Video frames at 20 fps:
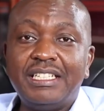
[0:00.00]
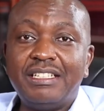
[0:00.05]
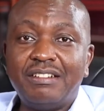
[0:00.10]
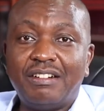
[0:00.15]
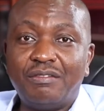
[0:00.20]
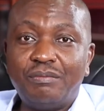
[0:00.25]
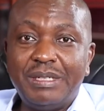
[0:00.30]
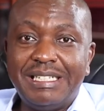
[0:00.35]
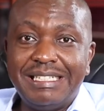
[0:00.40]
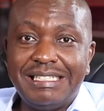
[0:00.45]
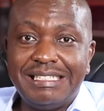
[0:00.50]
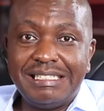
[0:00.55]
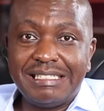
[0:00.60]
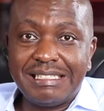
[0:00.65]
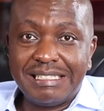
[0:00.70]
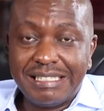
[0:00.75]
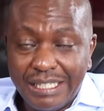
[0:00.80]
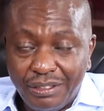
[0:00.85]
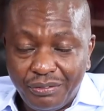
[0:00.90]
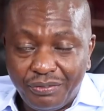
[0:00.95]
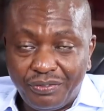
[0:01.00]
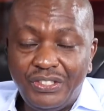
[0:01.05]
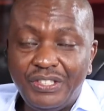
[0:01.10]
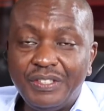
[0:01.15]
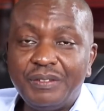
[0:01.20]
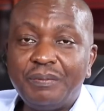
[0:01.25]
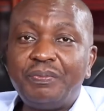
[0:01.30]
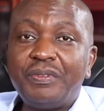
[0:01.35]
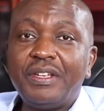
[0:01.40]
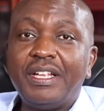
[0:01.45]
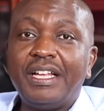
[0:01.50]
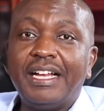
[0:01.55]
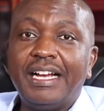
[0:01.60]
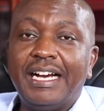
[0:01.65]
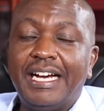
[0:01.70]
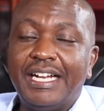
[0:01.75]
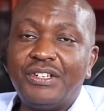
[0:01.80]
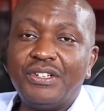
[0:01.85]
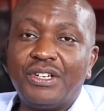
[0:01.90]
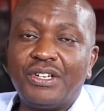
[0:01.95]
you have been deceived
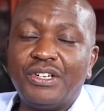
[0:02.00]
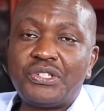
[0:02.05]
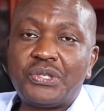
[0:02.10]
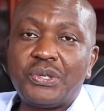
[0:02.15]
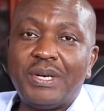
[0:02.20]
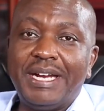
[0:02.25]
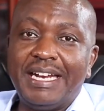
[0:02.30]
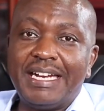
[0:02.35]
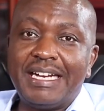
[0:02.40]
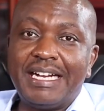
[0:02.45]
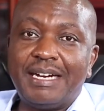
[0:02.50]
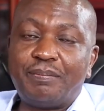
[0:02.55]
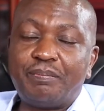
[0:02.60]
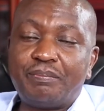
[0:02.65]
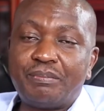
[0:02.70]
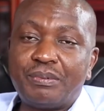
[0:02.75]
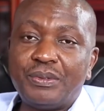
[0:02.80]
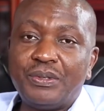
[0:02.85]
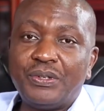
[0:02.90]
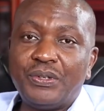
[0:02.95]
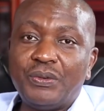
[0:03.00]
and you're going to end up